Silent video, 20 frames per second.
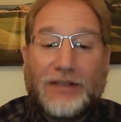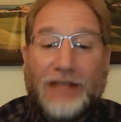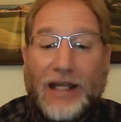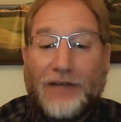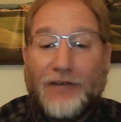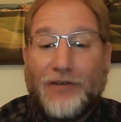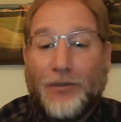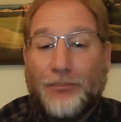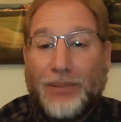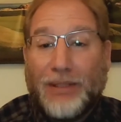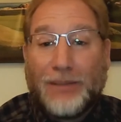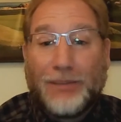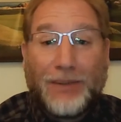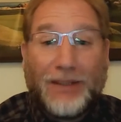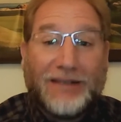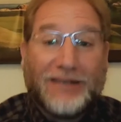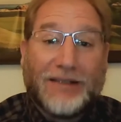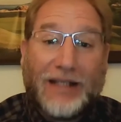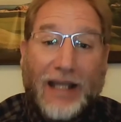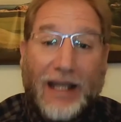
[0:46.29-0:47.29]
gave up big
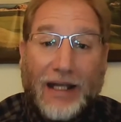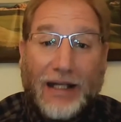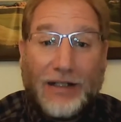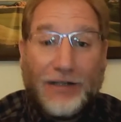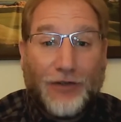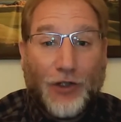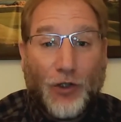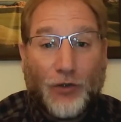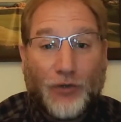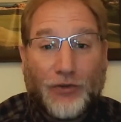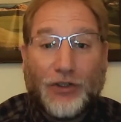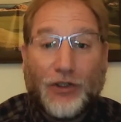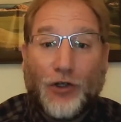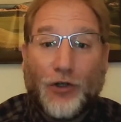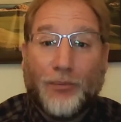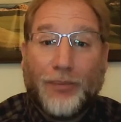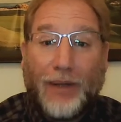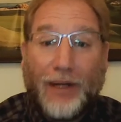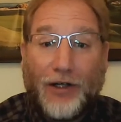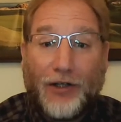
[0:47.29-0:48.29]
plays again, even though it was a
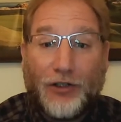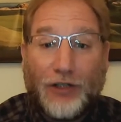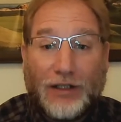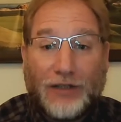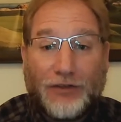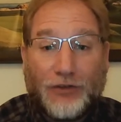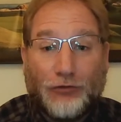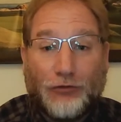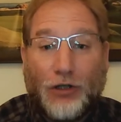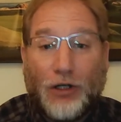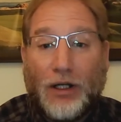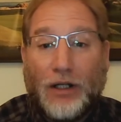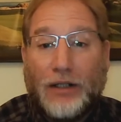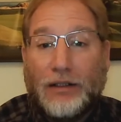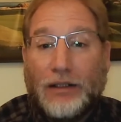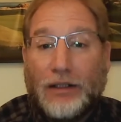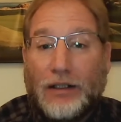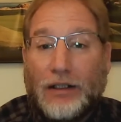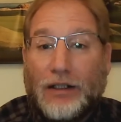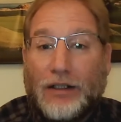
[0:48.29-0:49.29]
little better against the run.